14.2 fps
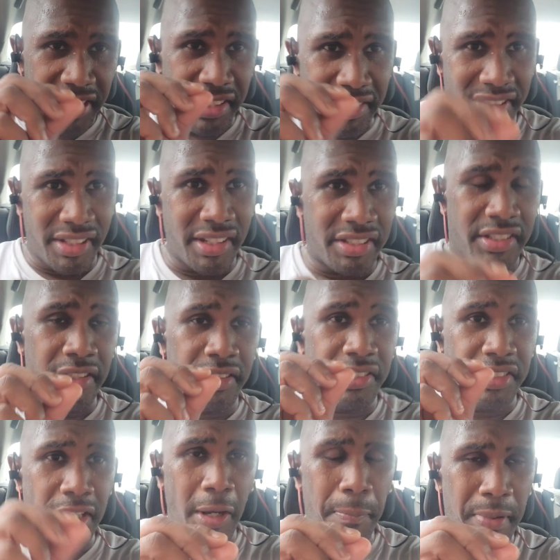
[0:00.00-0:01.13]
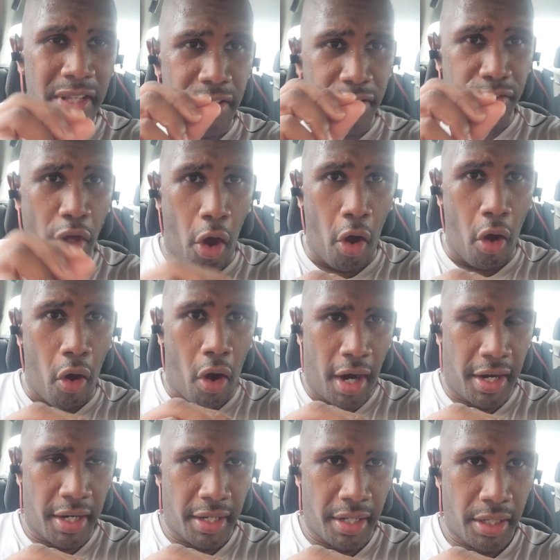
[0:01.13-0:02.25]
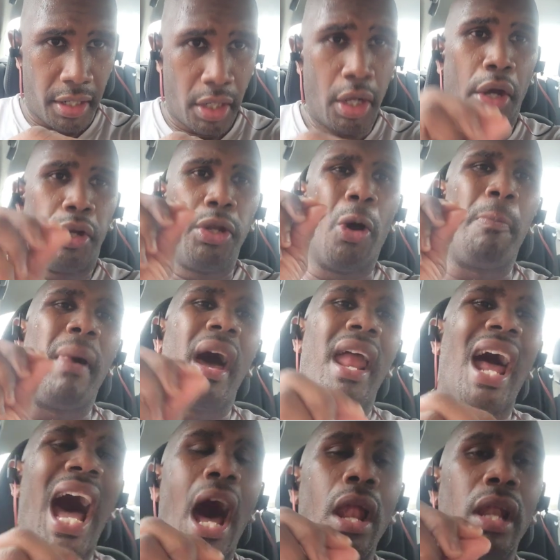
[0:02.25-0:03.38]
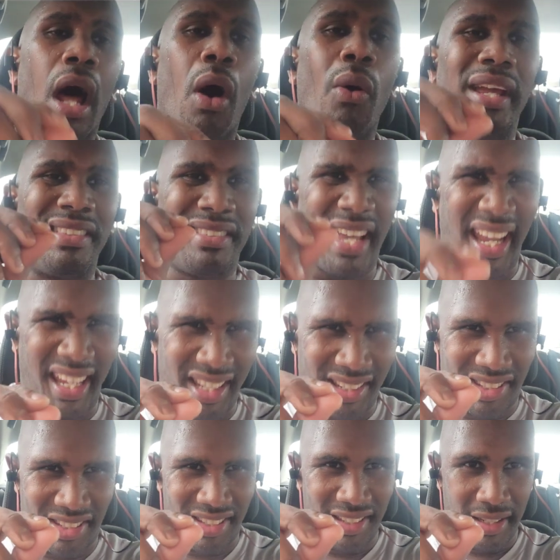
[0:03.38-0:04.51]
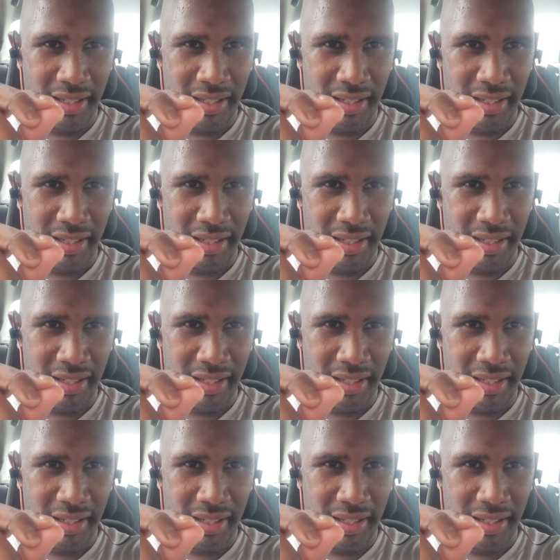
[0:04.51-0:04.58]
consistent, still be this hard, no matter how long it takes.